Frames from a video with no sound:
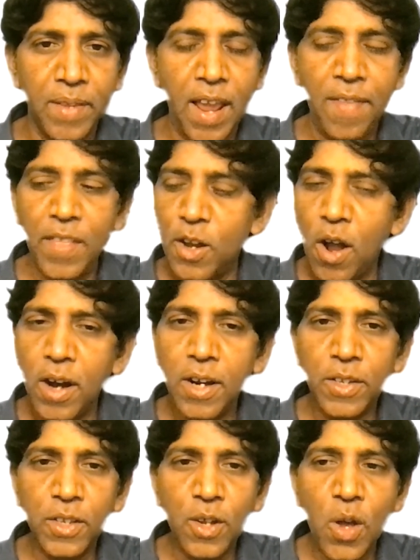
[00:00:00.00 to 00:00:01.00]
And the
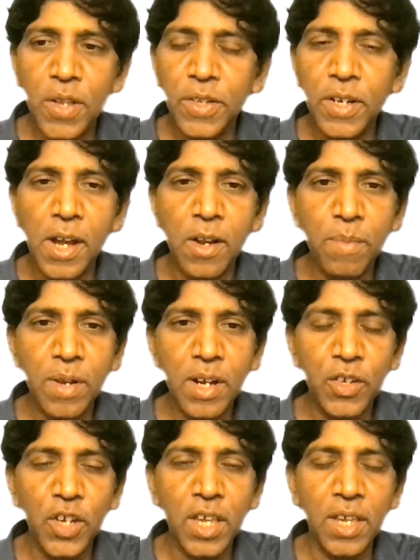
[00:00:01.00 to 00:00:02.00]
doctors constantly been
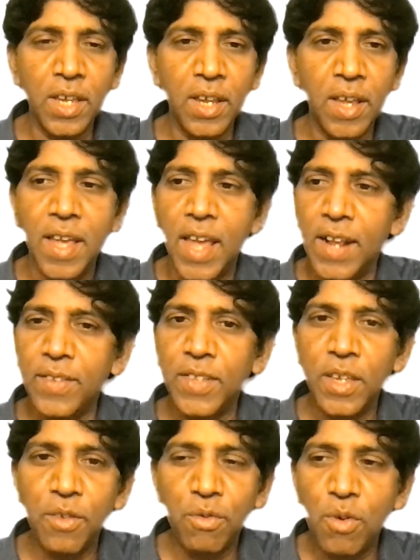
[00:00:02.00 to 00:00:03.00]
checking and
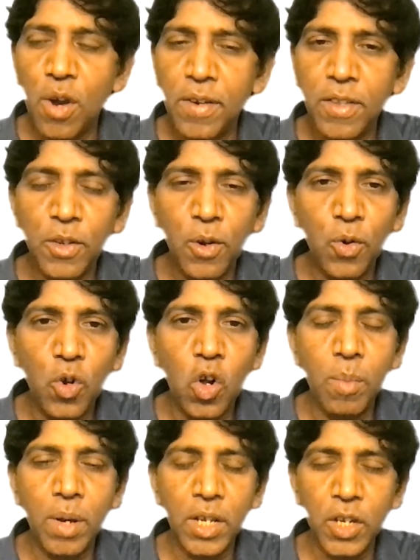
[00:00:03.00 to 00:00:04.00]
saying, you've got this
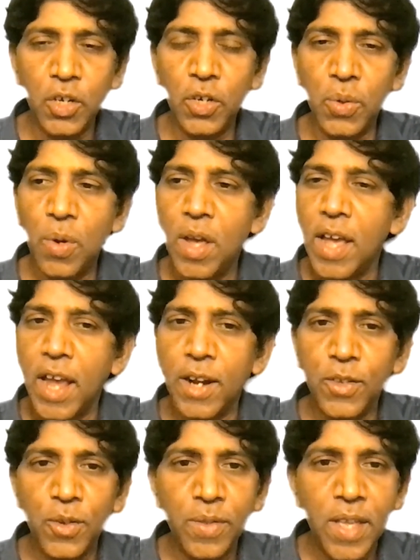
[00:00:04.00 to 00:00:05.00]
glaucoma issue. And
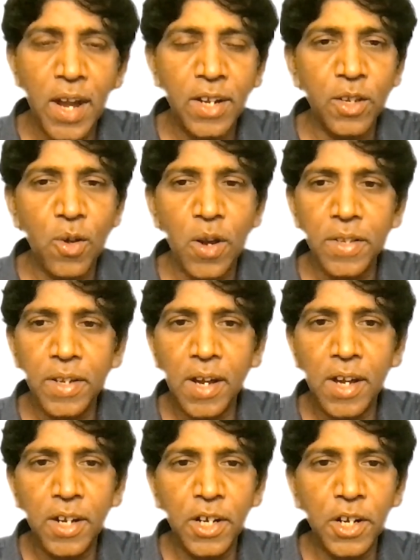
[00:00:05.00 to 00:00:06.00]
so that is
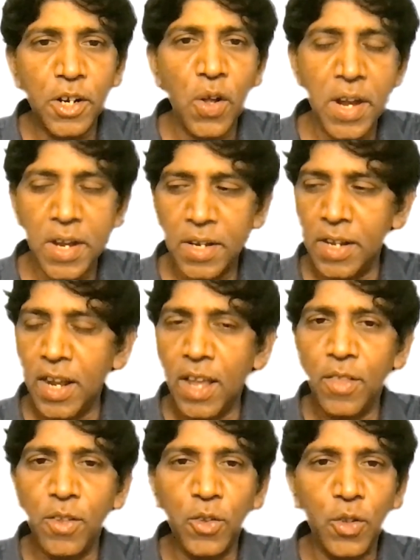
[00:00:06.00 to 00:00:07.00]
constantly deteriorating.
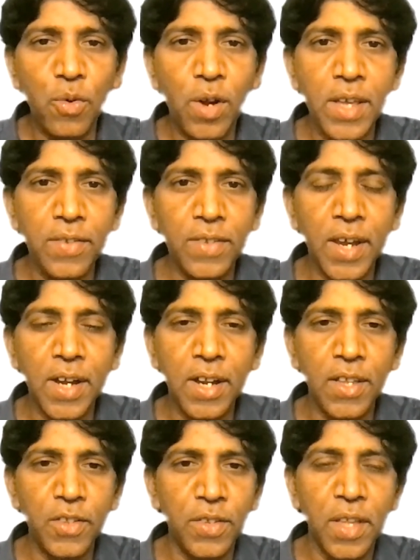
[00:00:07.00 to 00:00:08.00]
And so your eyesight
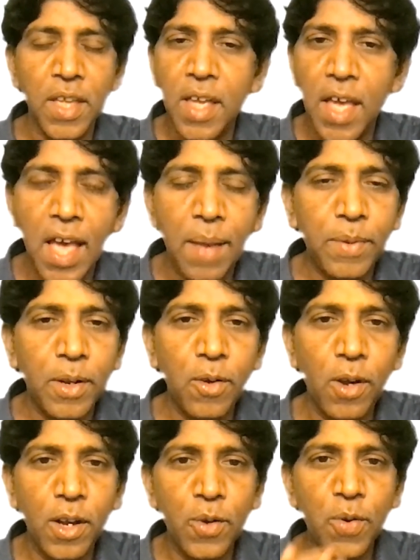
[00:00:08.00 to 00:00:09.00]
is
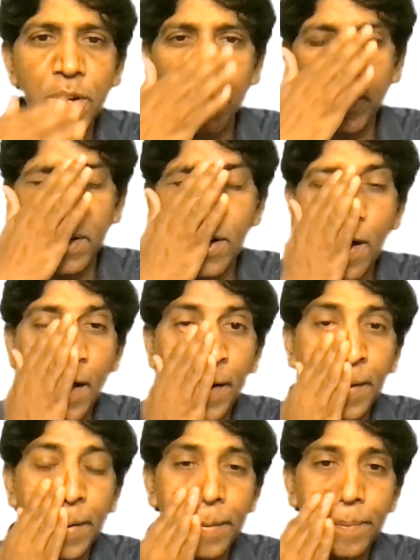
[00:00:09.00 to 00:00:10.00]
absolutely going to be
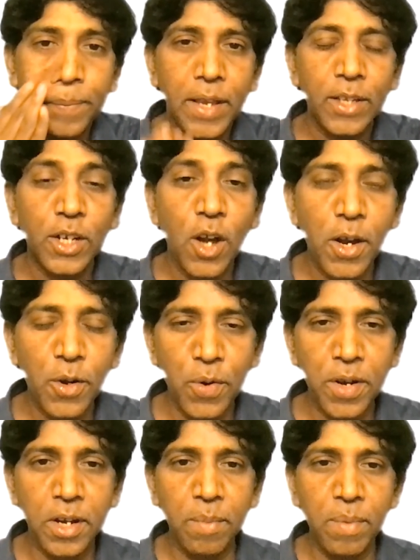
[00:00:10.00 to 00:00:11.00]
gone. It's not
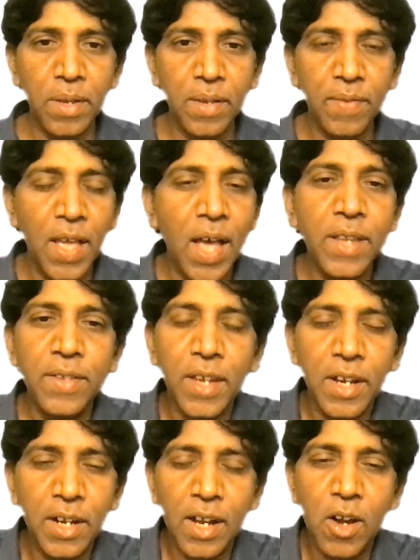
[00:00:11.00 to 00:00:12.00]
going to be, the
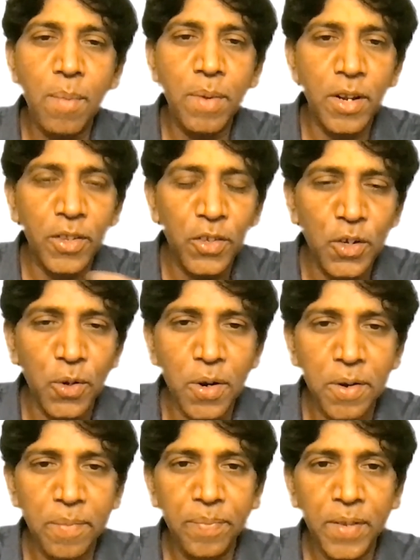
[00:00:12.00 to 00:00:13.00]
eyesight cannot be
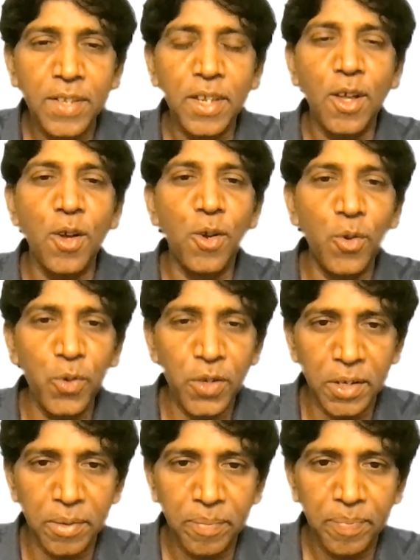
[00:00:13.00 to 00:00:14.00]
restored. There is a
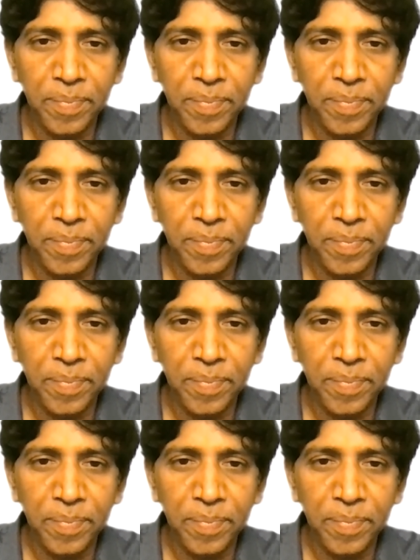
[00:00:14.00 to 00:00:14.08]
conclusion.